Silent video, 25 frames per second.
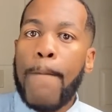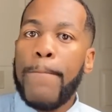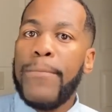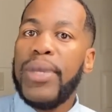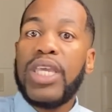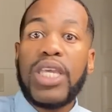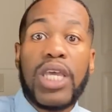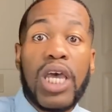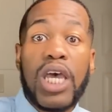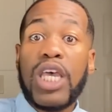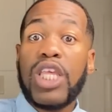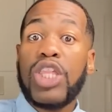
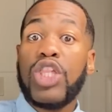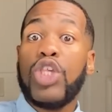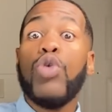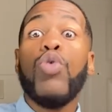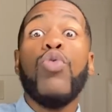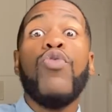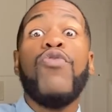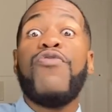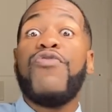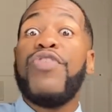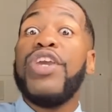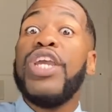because
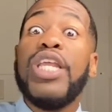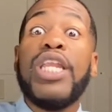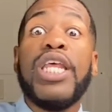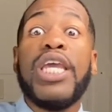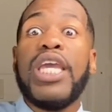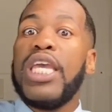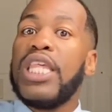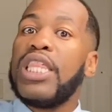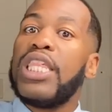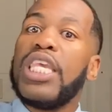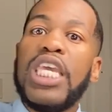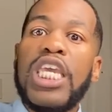you feeding
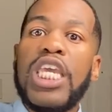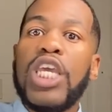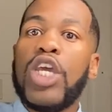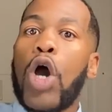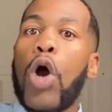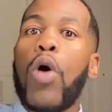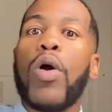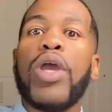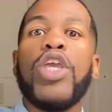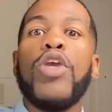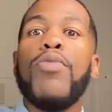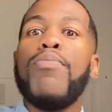his
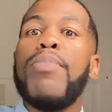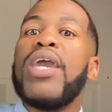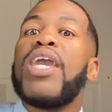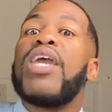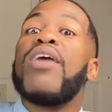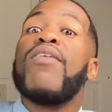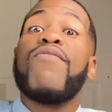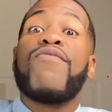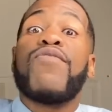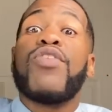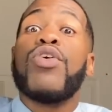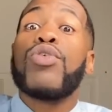ego and you making
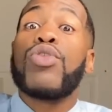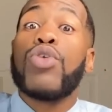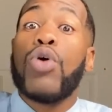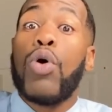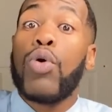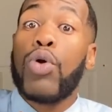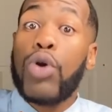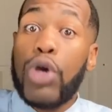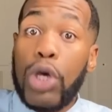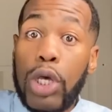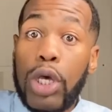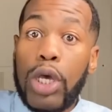him feel so
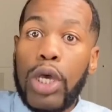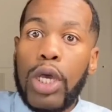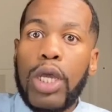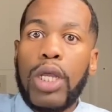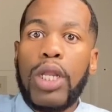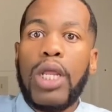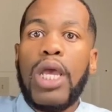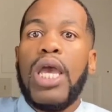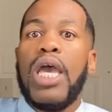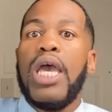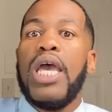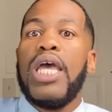good
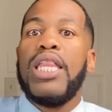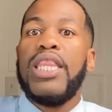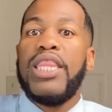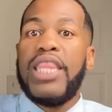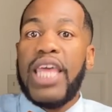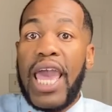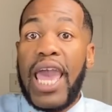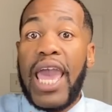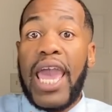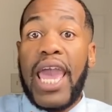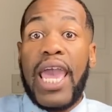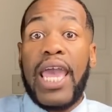
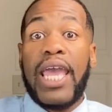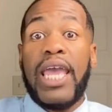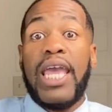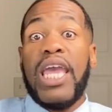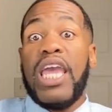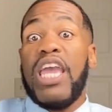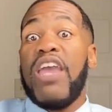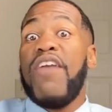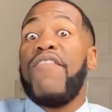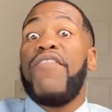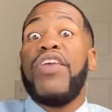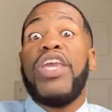that
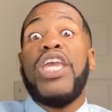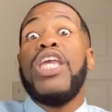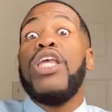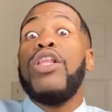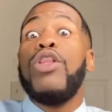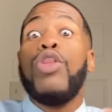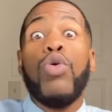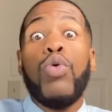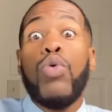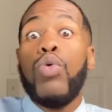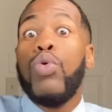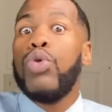if he
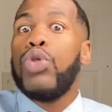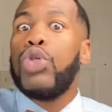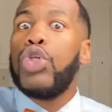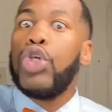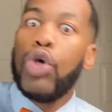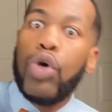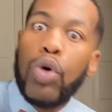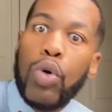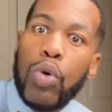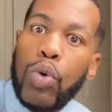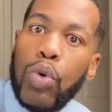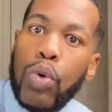lose
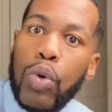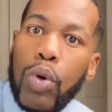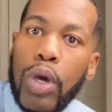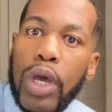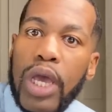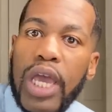you,